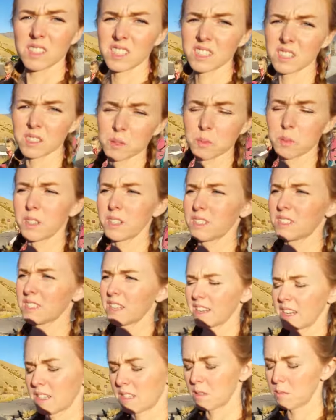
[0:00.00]
this is what it's
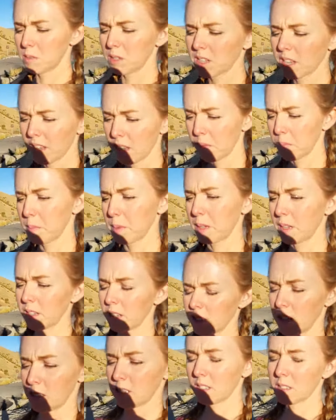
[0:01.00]
like to be camping
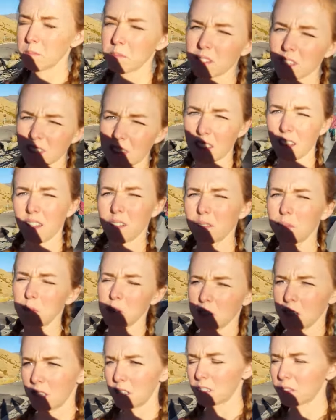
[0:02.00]
in something that
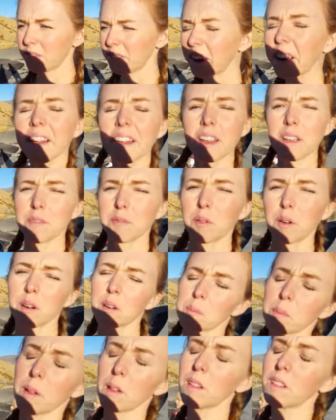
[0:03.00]
was very
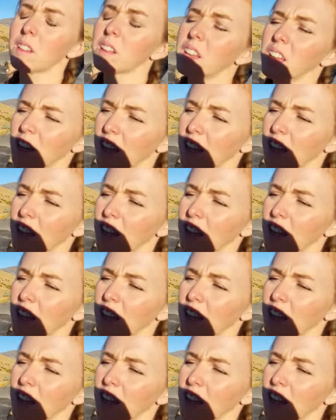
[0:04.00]
affordable